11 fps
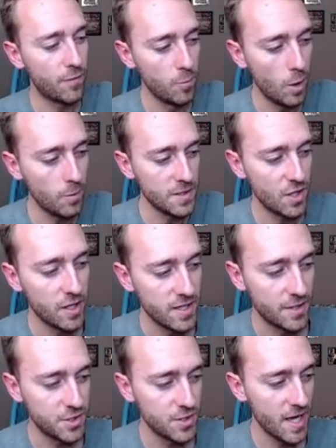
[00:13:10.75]
from what we saw
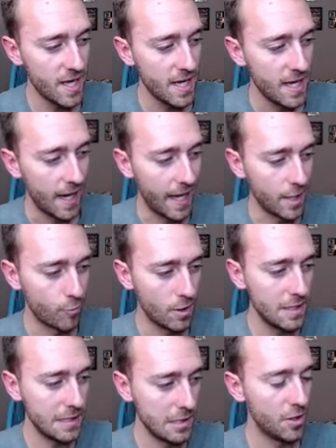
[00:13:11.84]
yesterday and
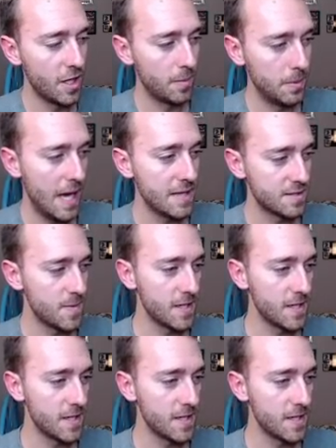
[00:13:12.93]
really learn and apply this,